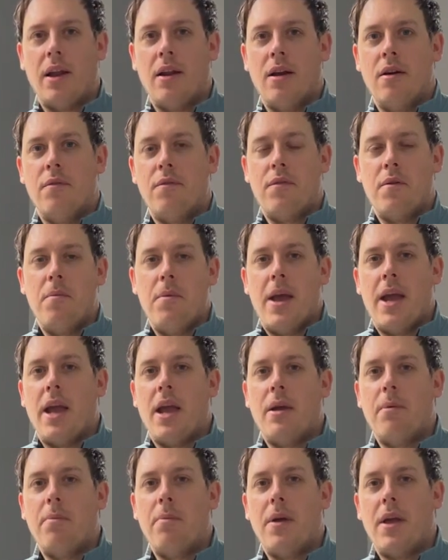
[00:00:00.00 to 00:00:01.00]
For
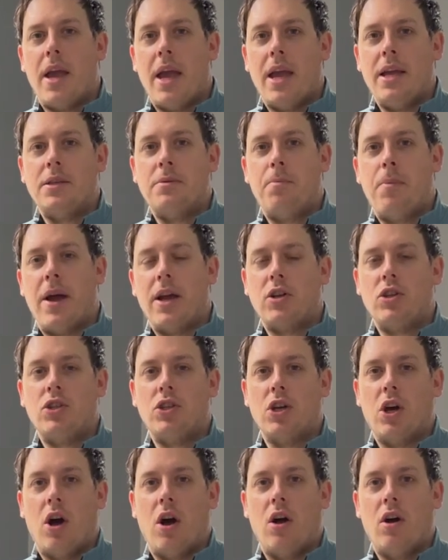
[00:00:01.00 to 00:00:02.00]
me, his best
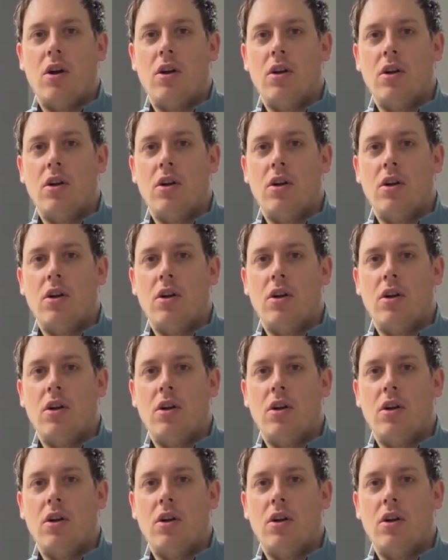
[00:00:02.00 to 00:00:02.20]
shot.